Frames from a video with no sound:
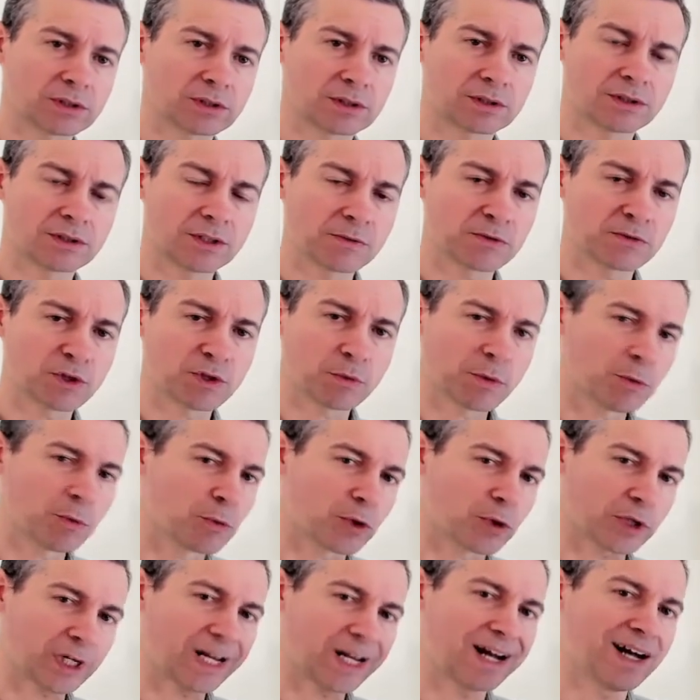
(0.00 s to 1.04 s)
seems to be
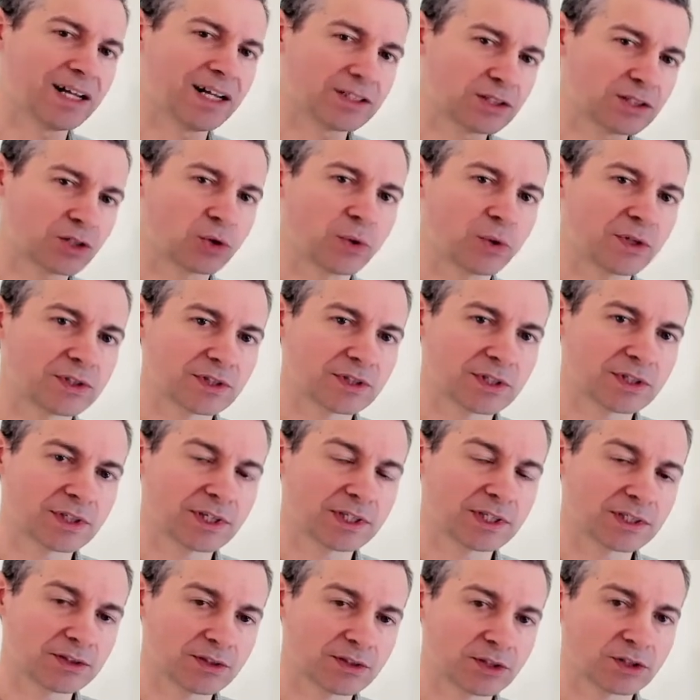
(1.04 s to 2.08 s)
more consequence to that
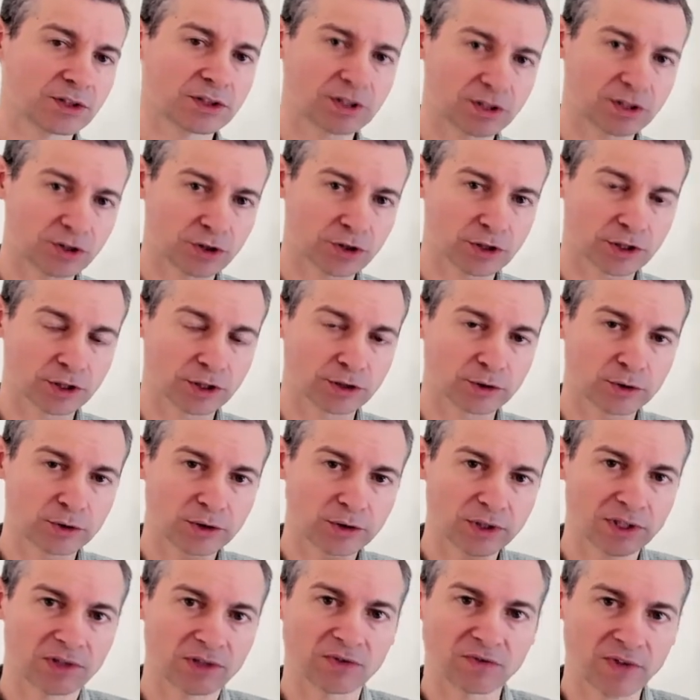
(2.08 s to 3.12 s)
decision, because you're going to
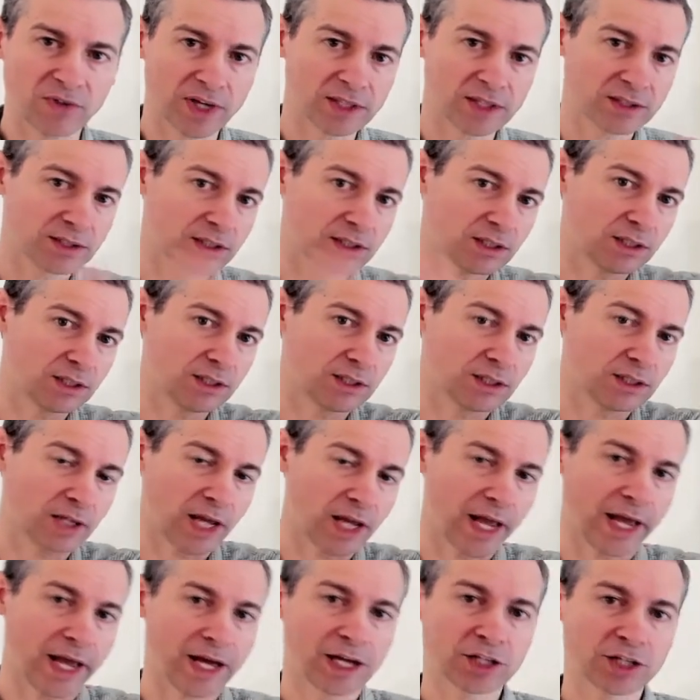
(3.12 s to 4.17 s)
invest in
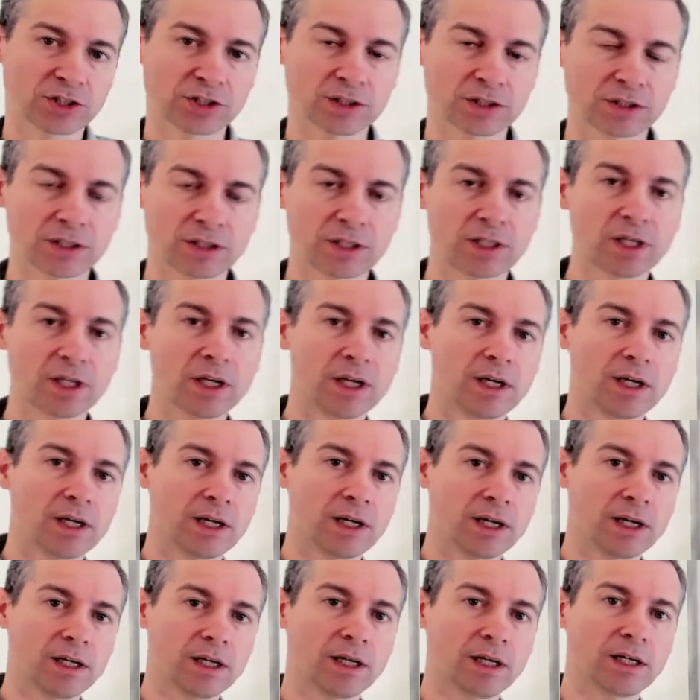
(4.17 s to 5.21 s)
actually
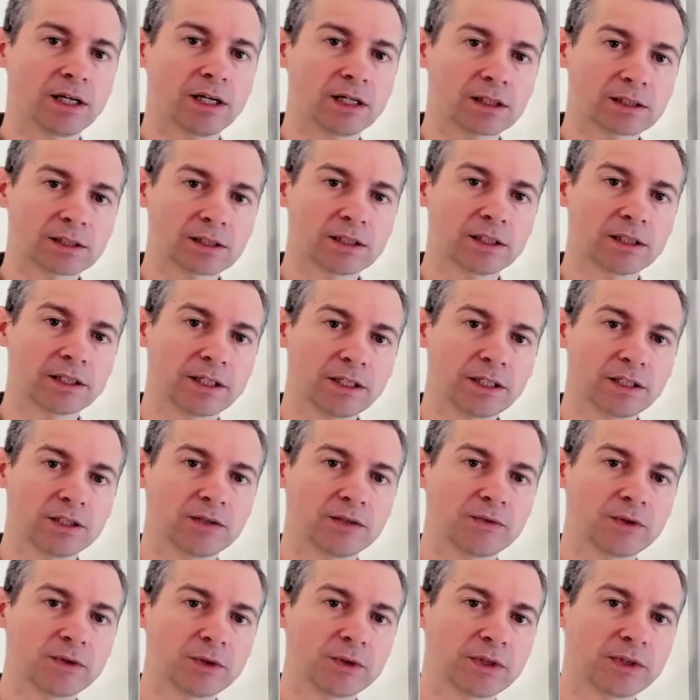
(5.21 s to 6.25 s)
clicking and
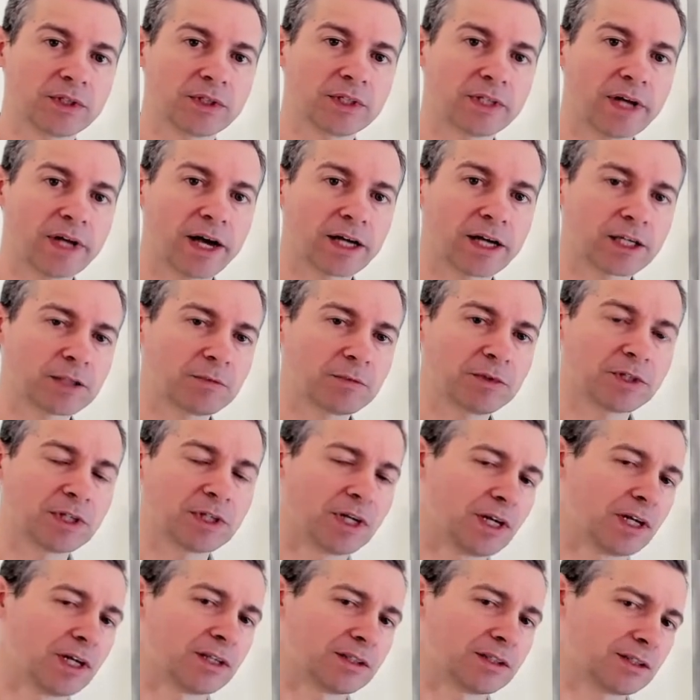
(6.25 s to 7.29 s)
viewing a document,
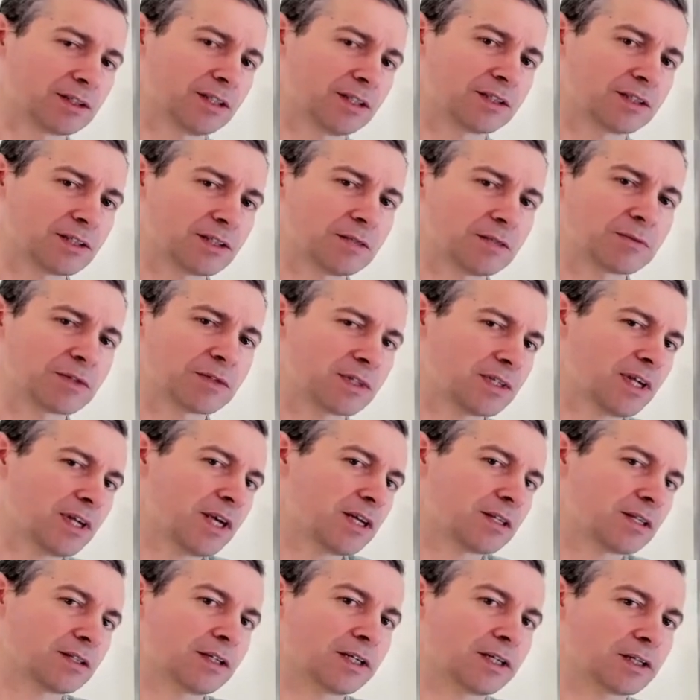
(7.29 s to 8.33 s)
that seems to
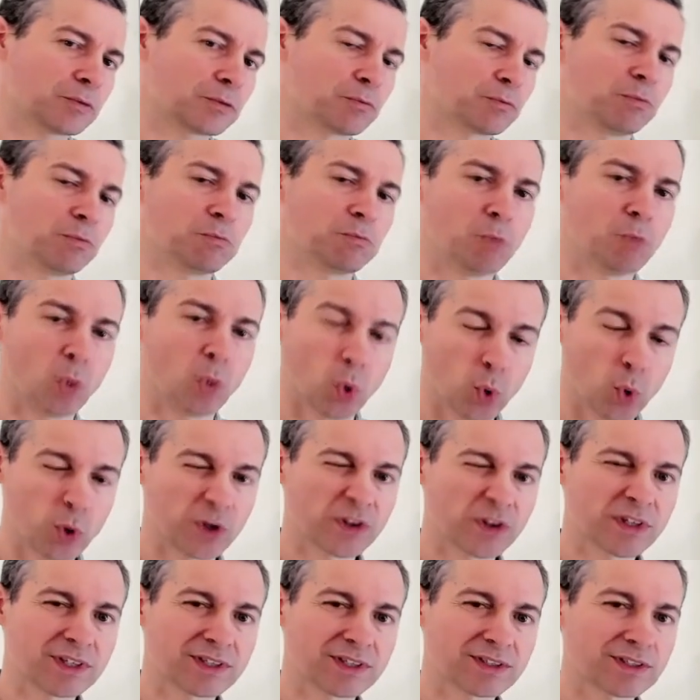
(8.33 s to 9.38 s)
take like more
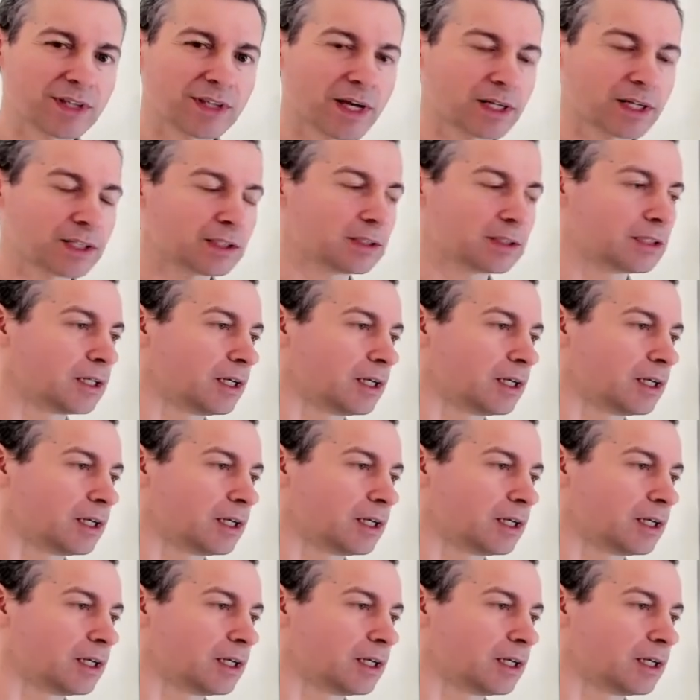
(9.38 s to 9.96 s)
than a second.